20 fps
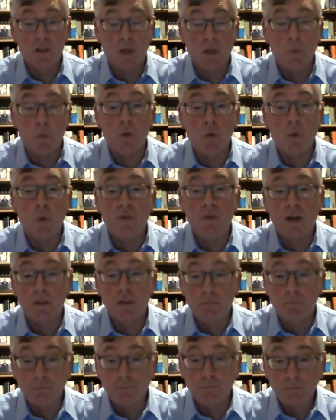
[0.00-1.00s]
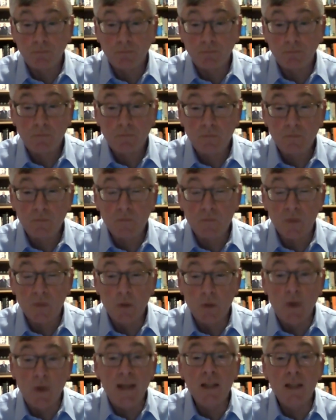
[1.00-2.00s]
And we've had
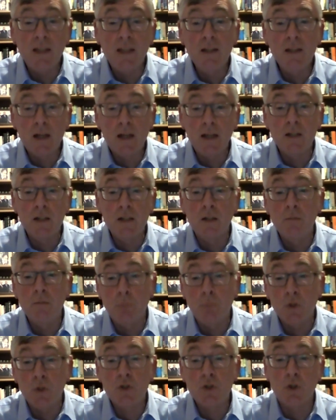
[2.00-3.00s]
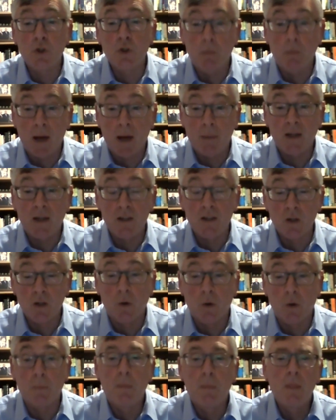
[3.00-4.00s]
Reagan, Clinton, Bush, Obama, and so
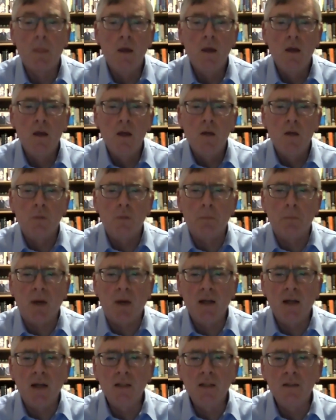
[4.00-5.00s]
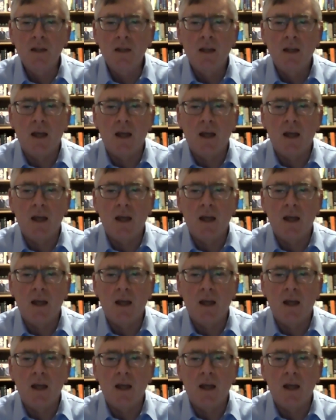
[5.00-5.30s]
on. But Biden